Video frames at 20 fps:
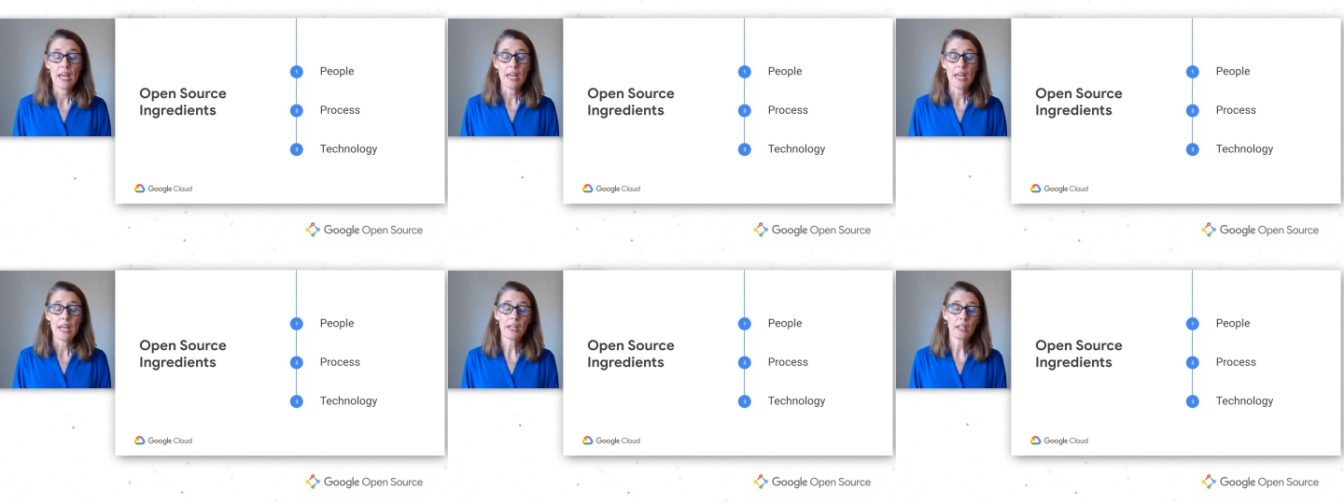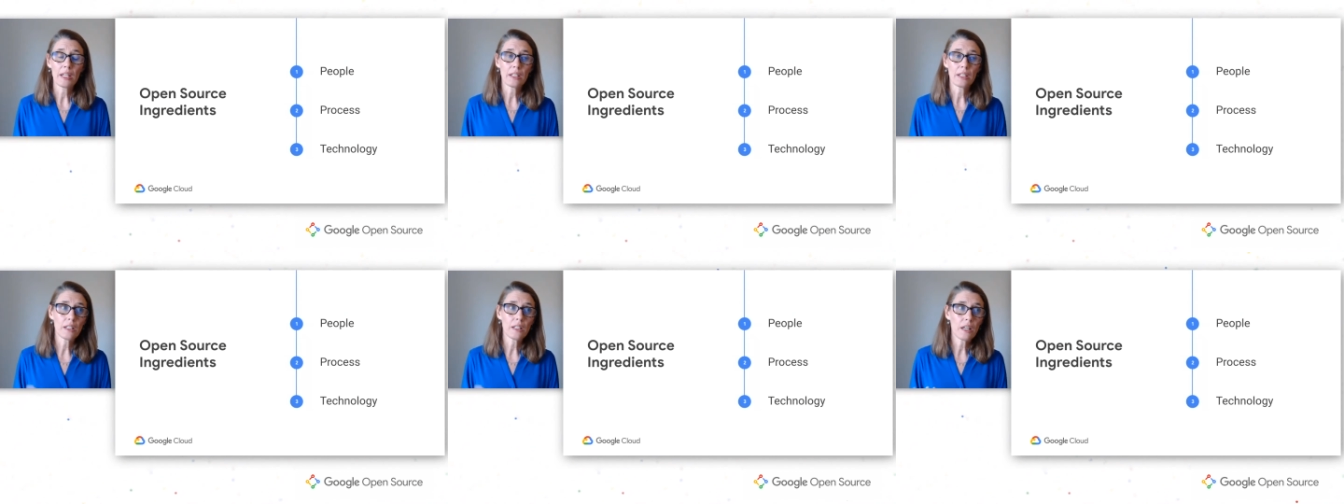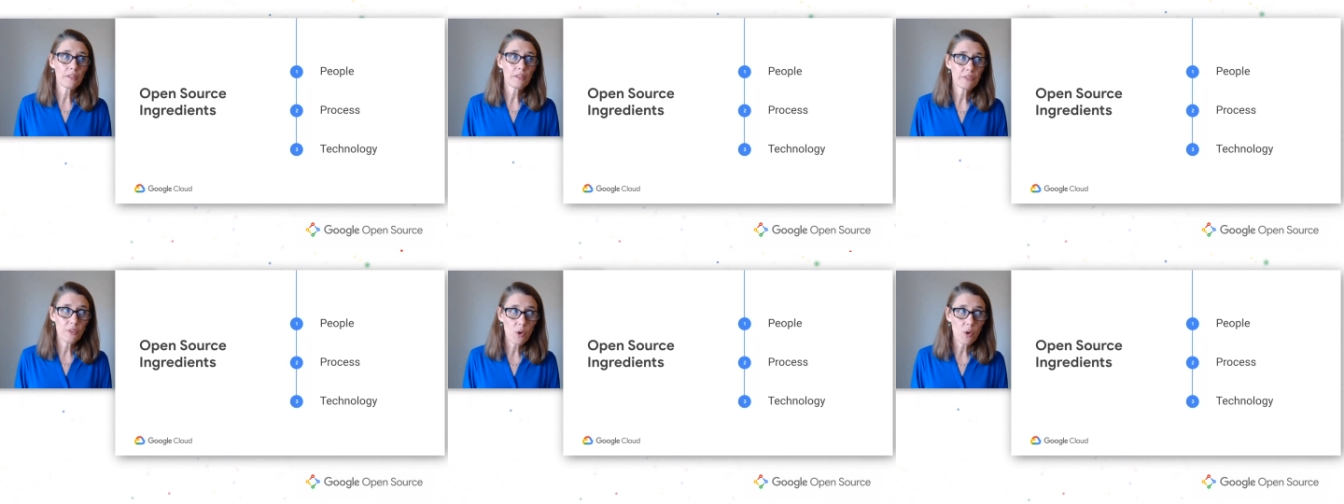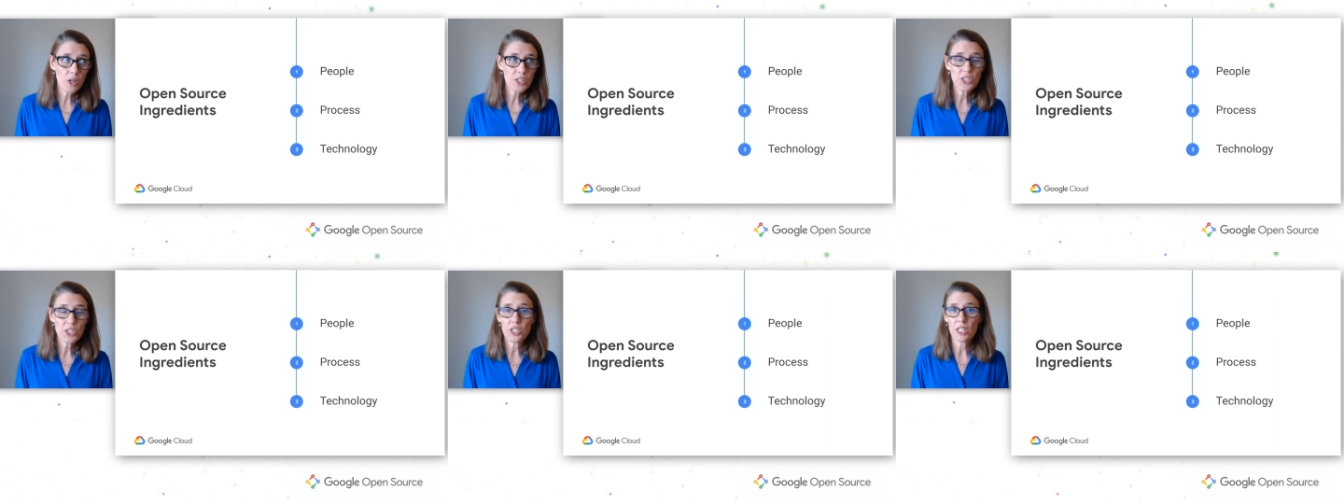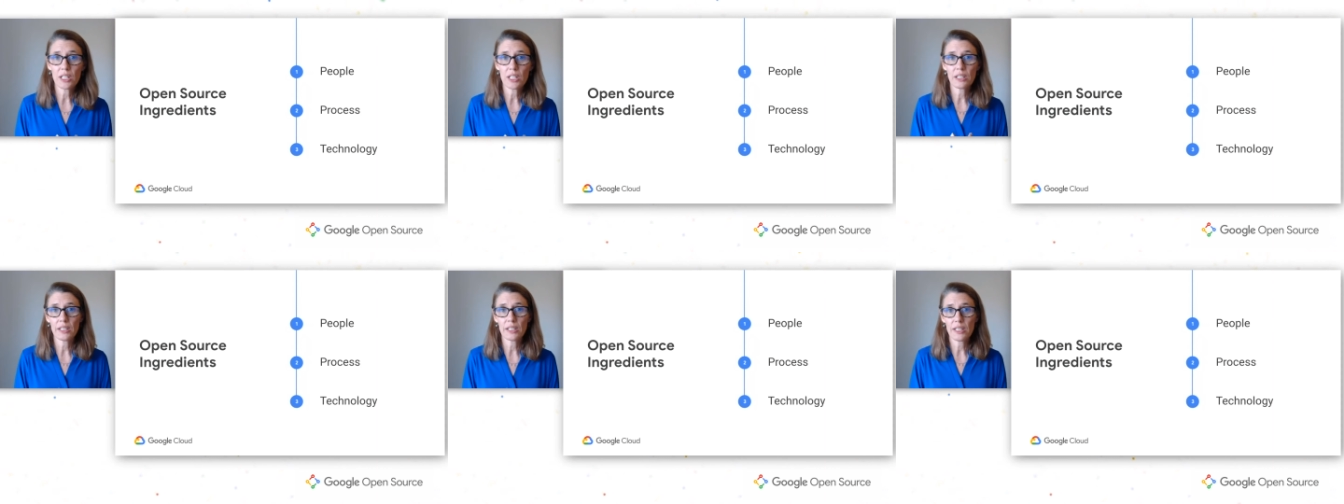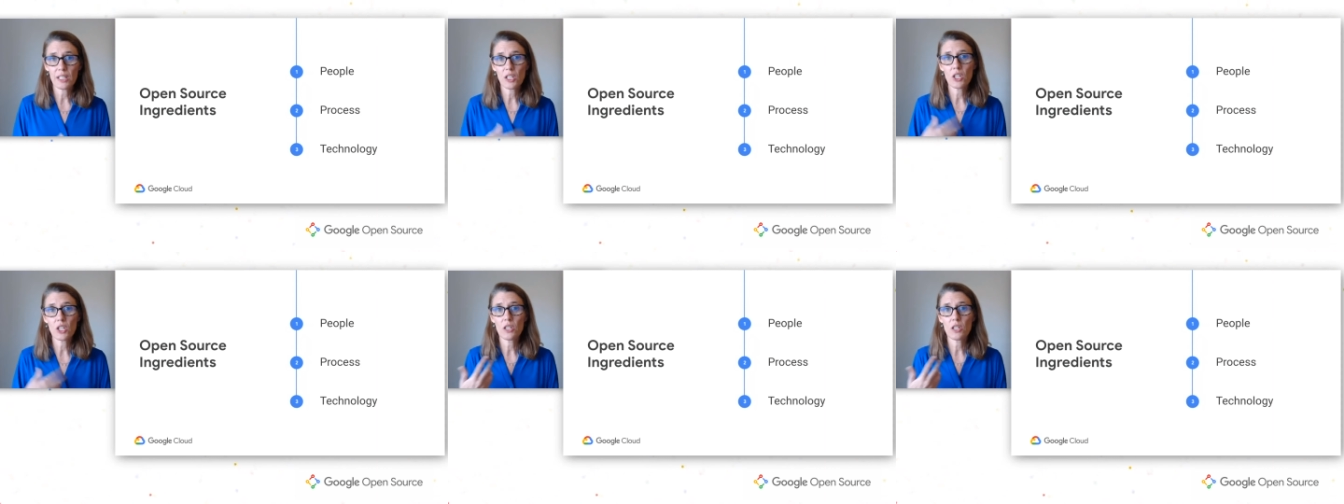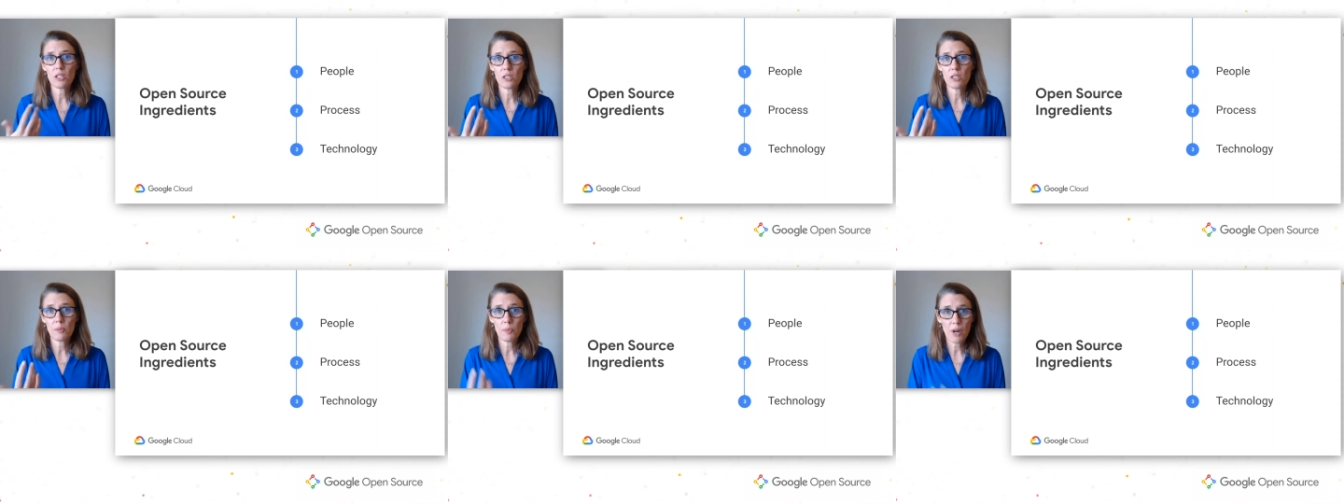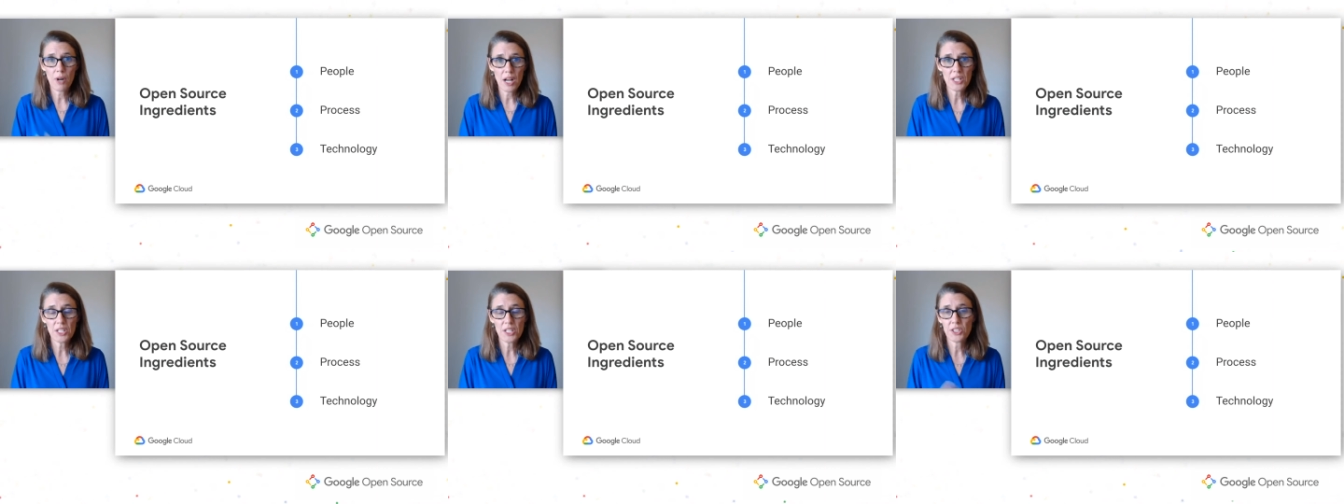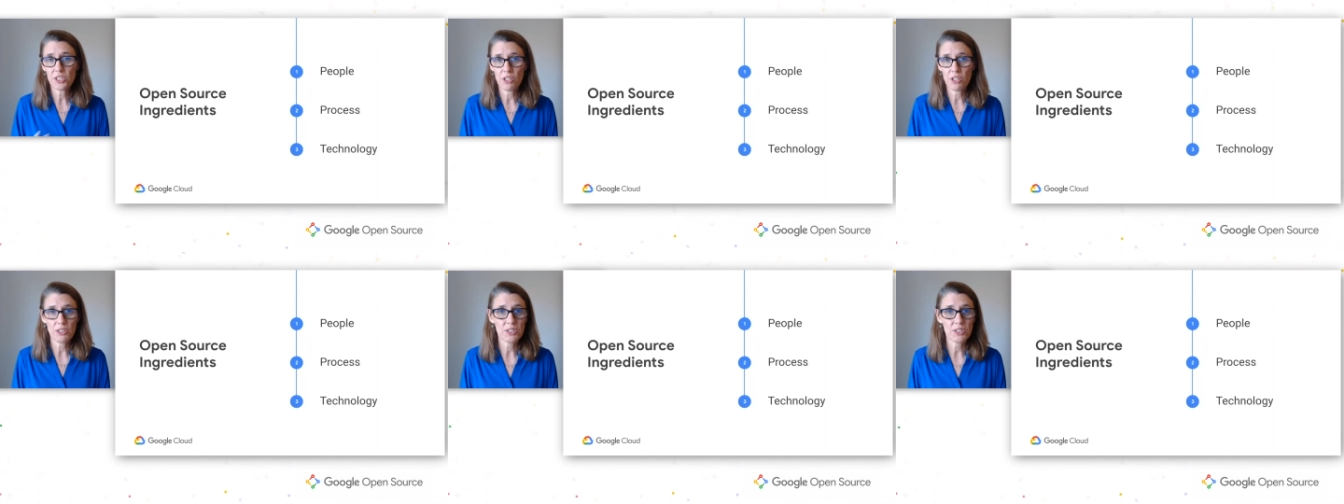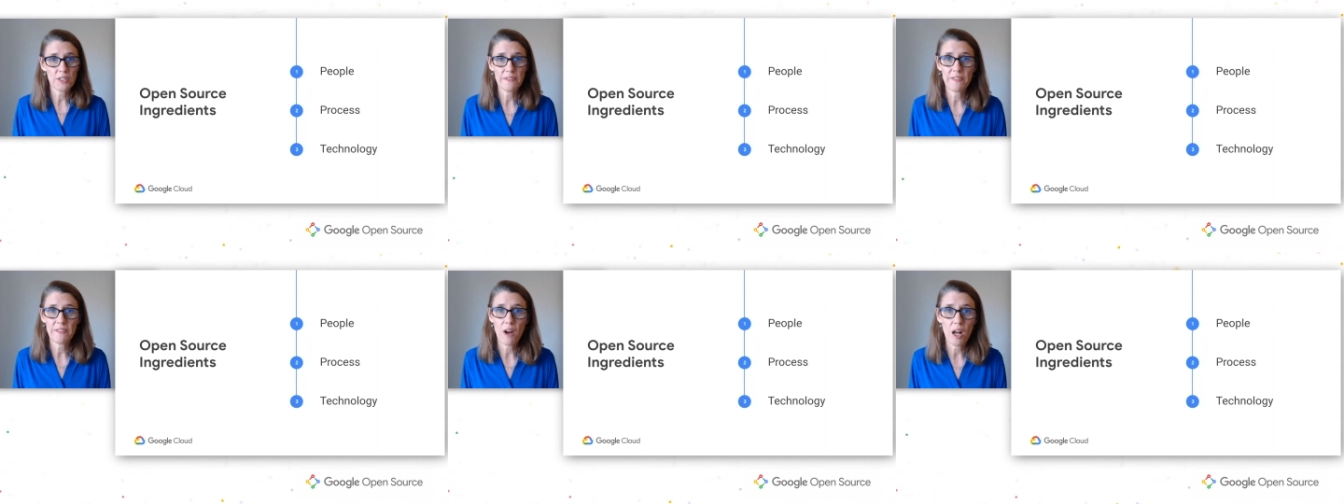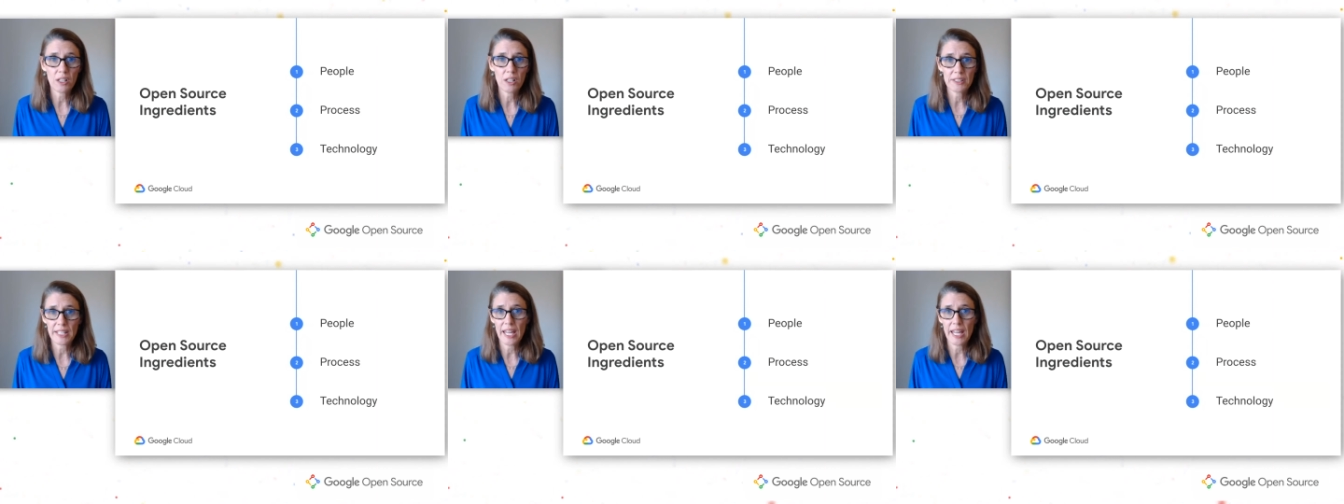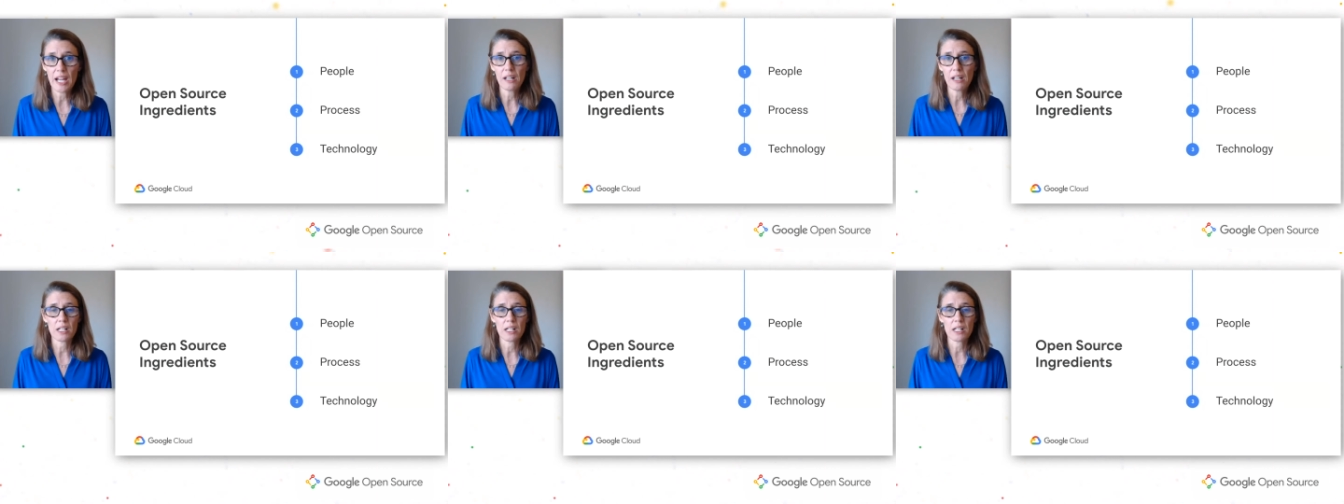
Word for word: And unfortunately, the project starts to fall down